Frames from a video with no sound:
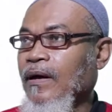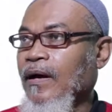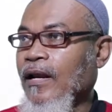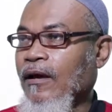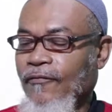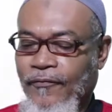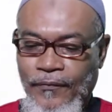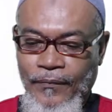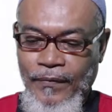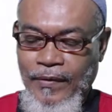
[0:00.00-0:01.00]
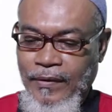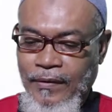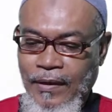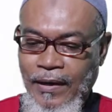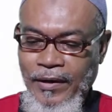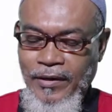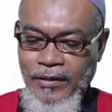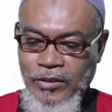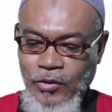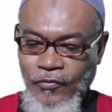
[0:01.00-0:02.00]
I'll have the
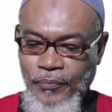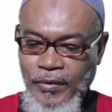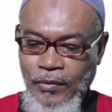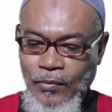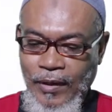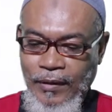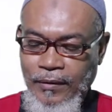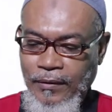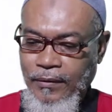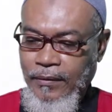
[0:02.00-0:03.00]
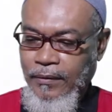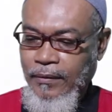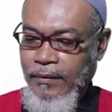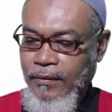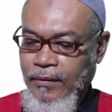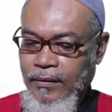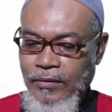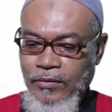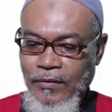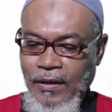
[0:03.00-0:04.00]
address of p1,
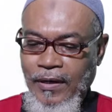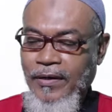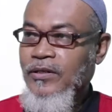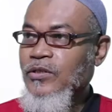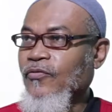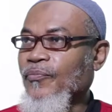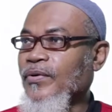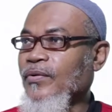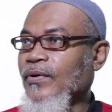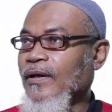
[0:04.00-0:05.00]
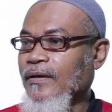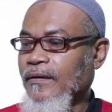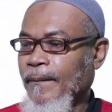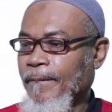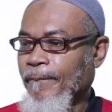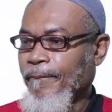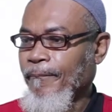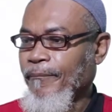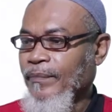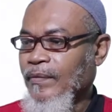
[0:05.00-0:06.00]
so the address of p1,
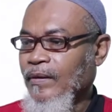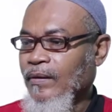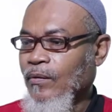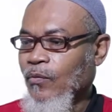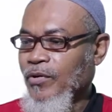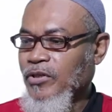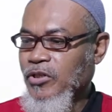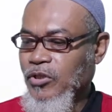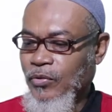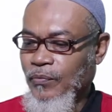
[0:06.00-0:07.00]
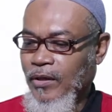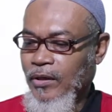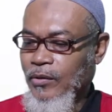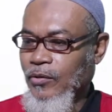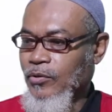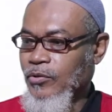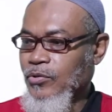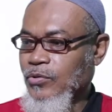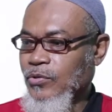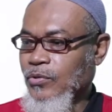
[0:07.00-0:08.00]
which should be equal
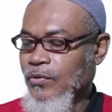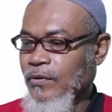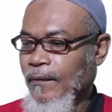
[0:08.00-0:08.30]
to